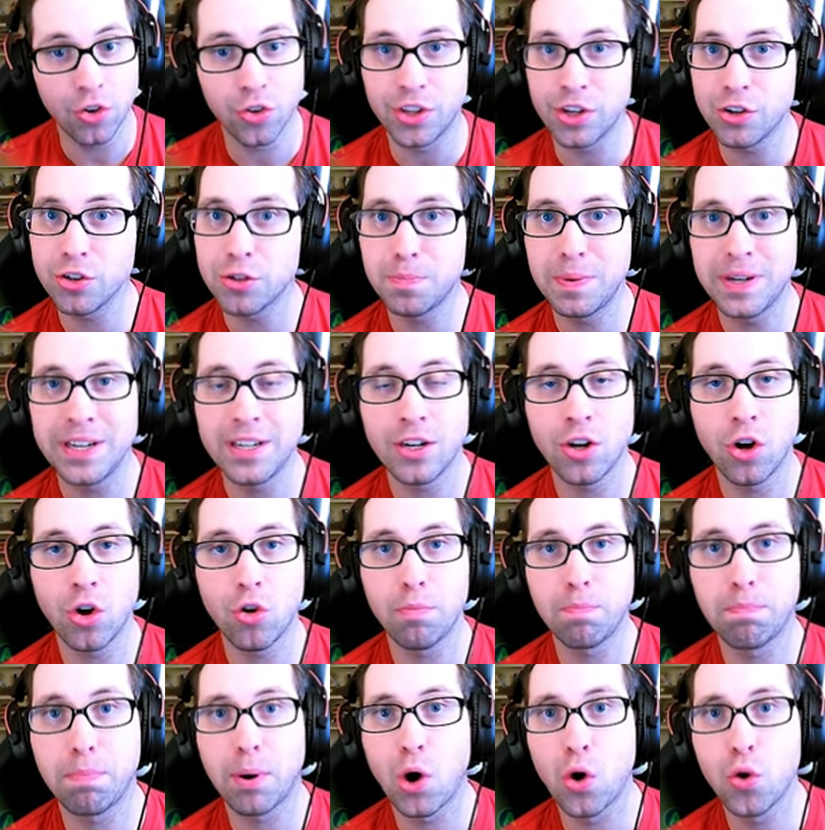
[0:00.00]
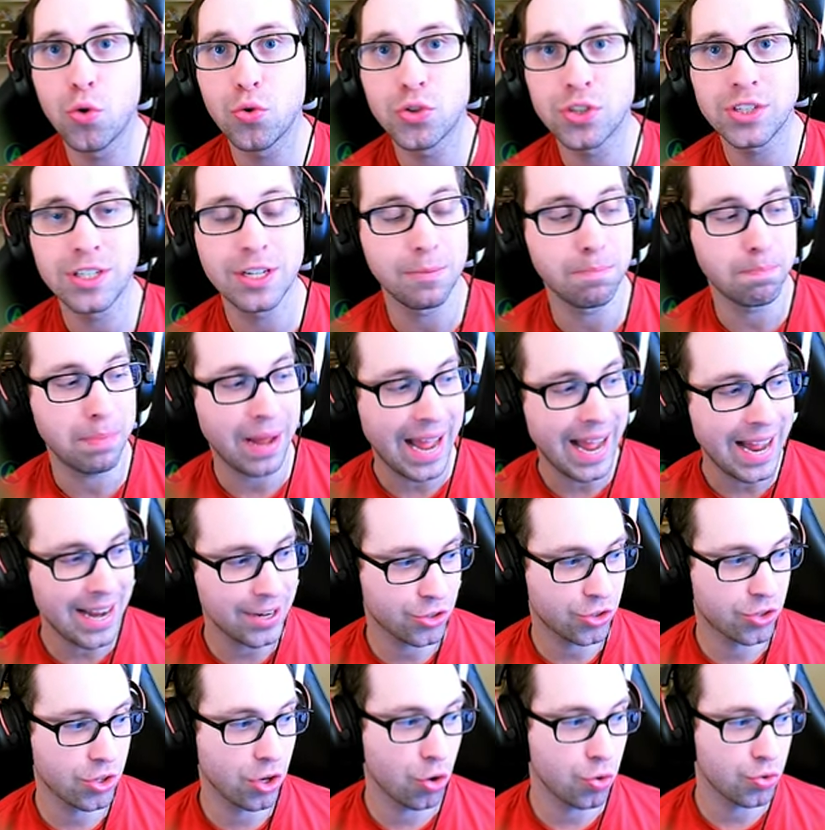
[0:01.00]
there's been no posted
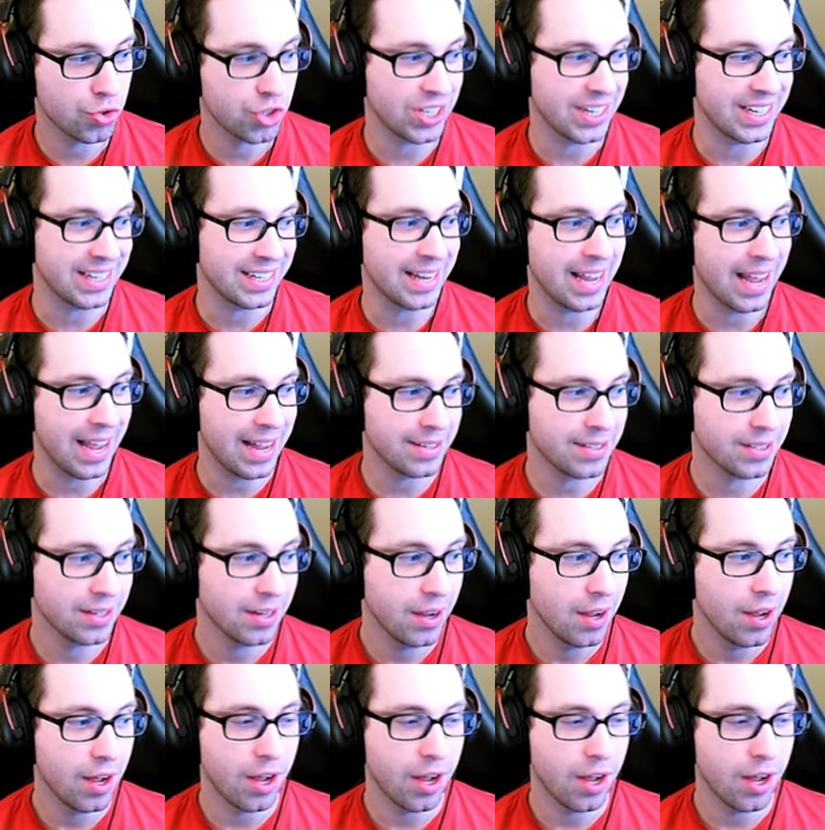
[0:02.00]
patch notes yet.